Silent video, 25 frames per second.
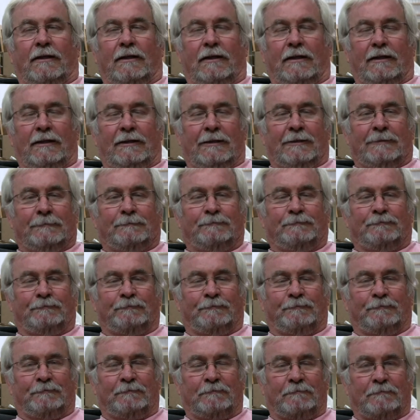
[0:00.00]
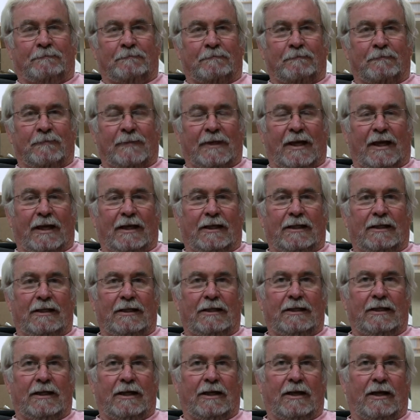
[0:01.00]
Um,
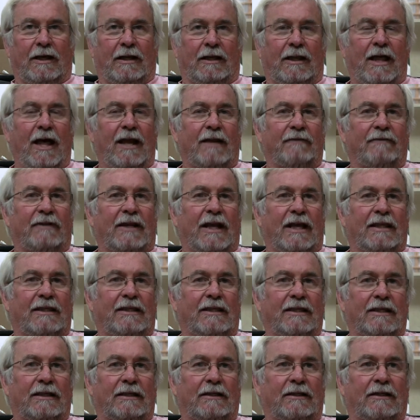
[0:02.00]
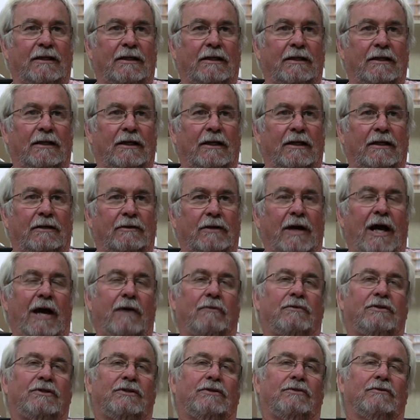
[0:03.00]
a lot of it, I think, I
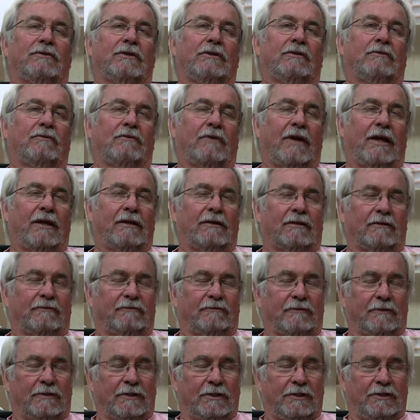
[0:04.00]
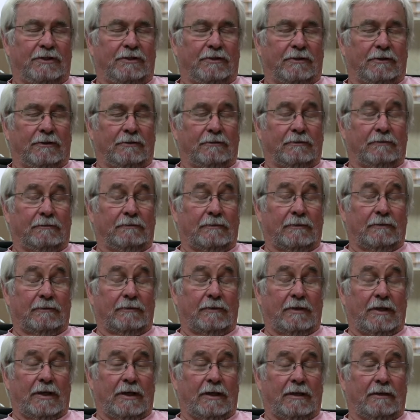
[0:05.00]
was doing regular furniture
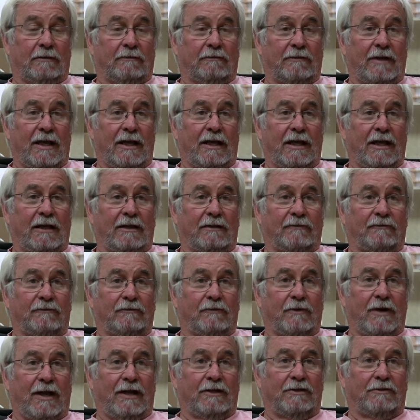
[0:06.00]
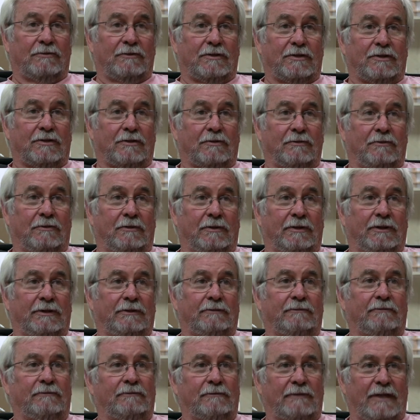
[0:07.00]
right out of graduate school
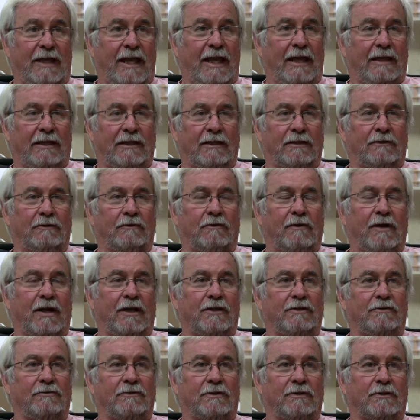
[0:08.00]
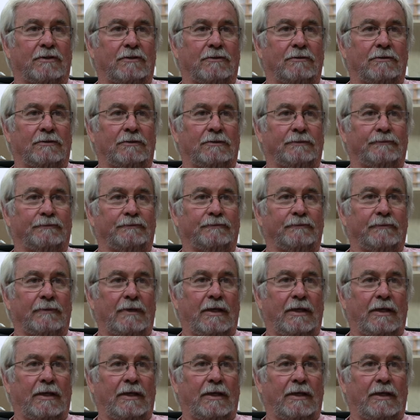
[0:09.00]
and in graduate school.